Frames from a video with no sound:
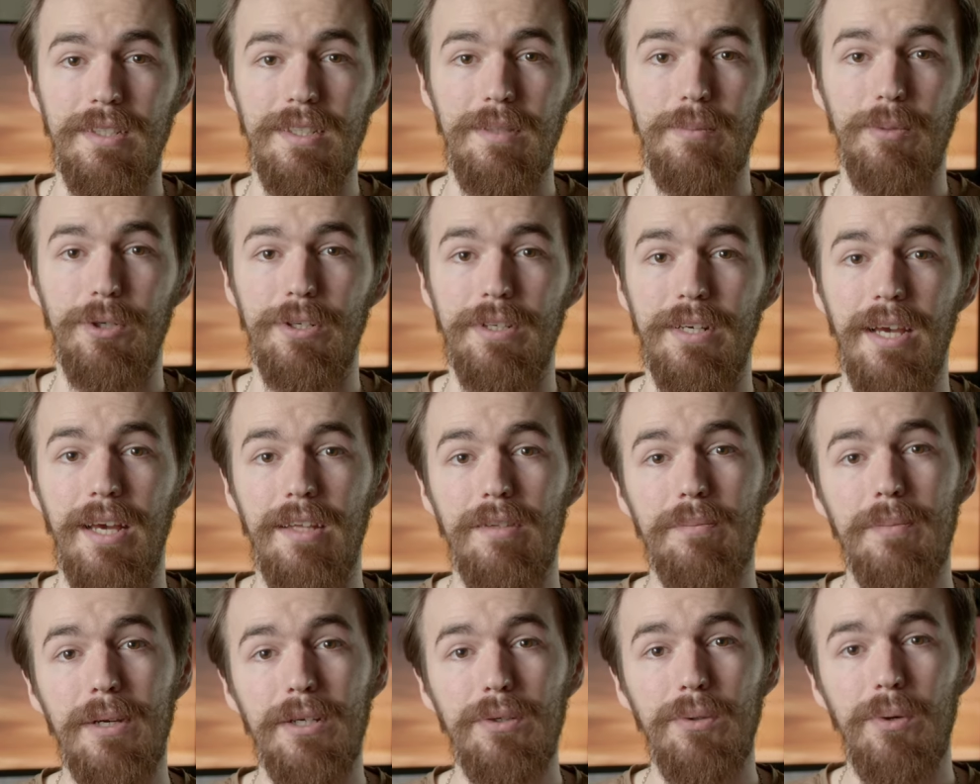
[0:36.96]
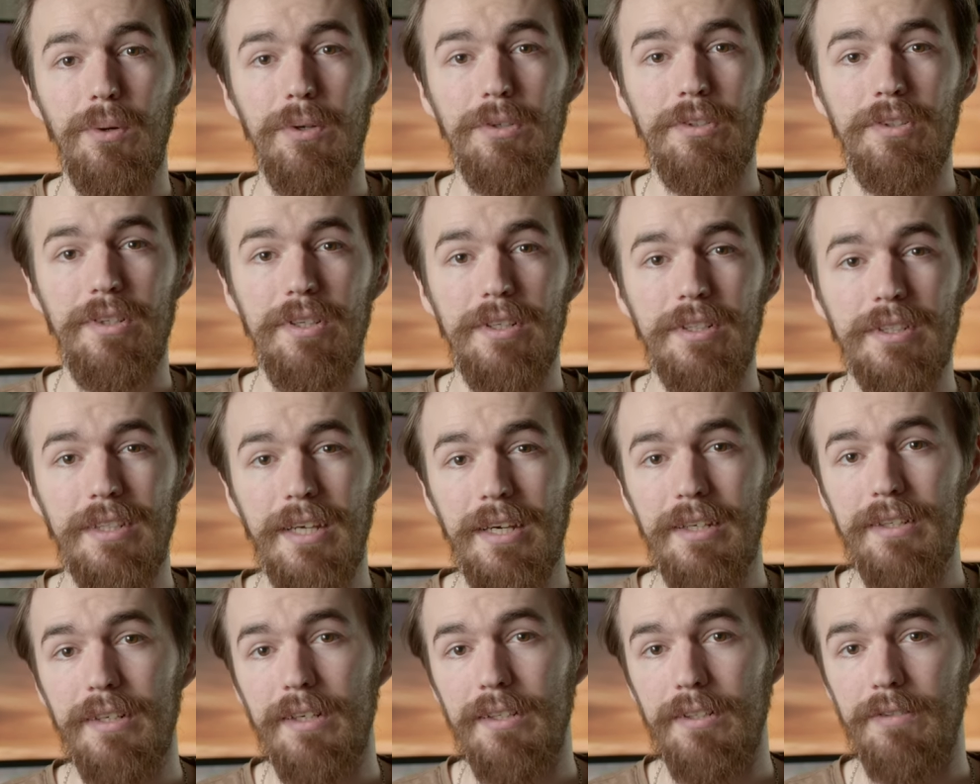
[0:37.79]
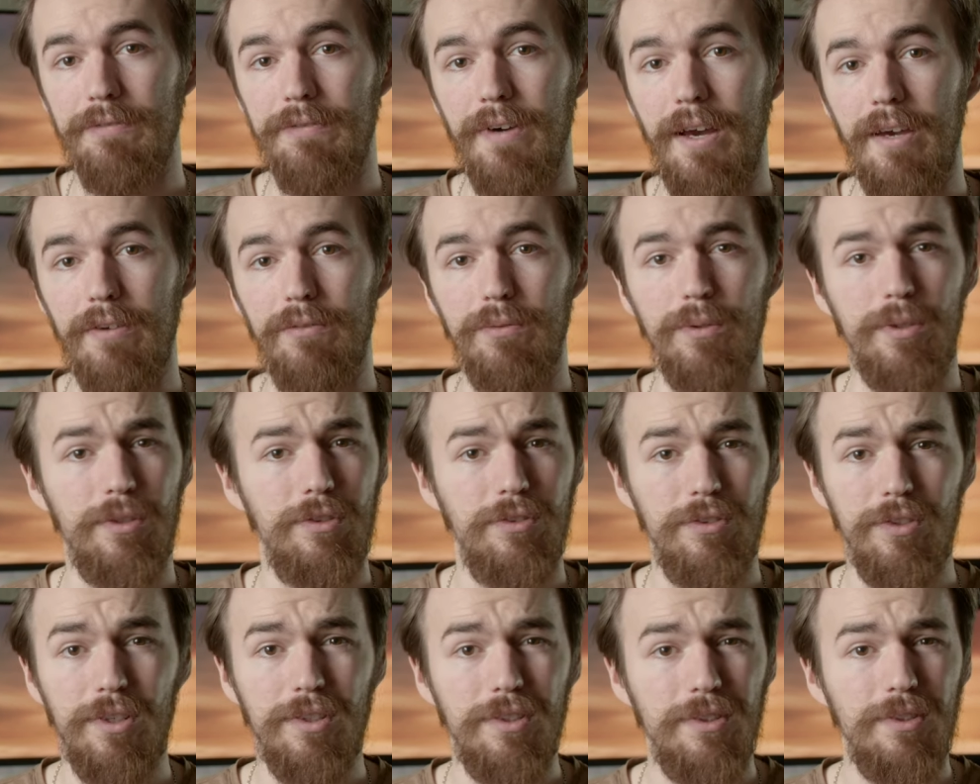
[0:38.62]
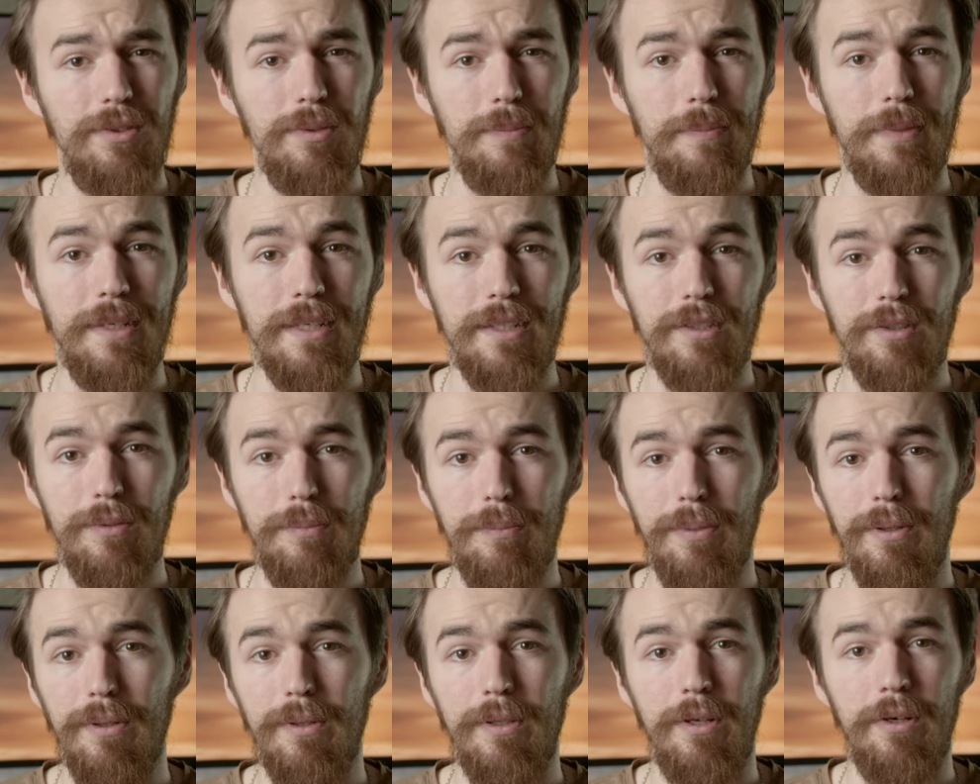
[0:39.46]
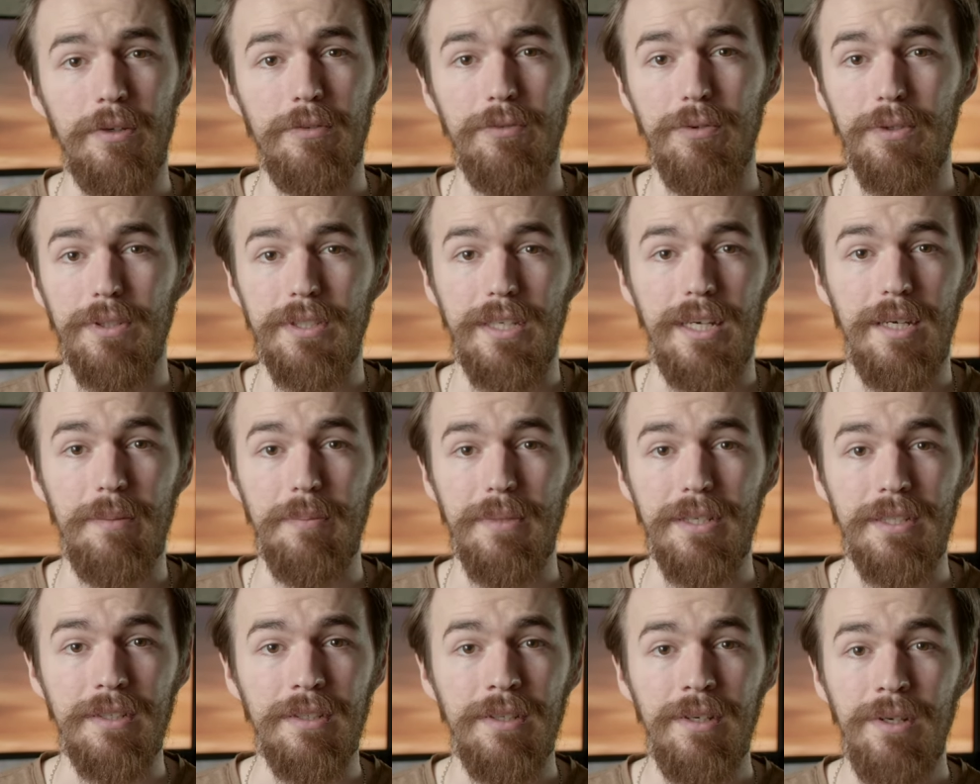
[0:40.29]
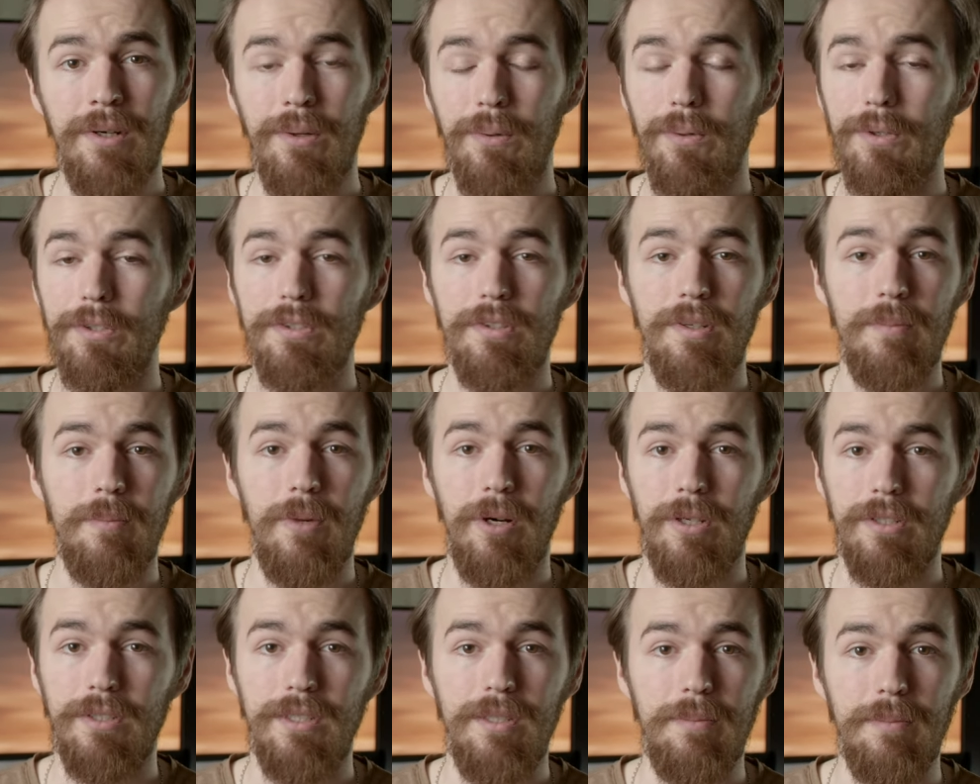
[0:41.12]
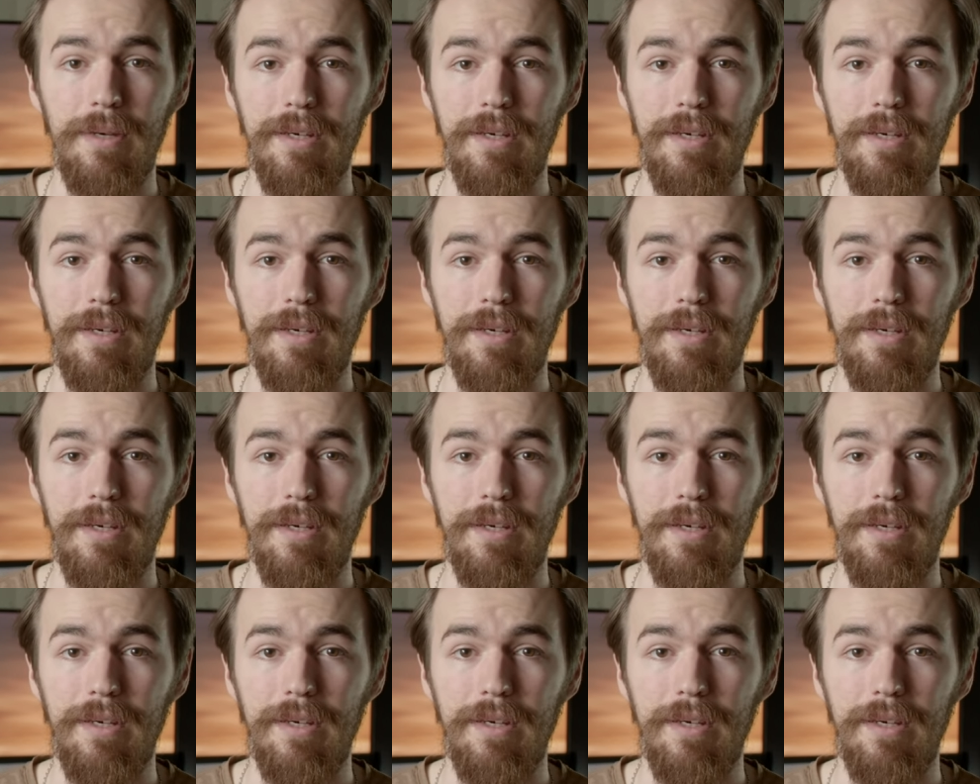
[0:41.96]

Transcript: keyboard as my Corsair K95 was just too big to pull out for gaming or some hotkey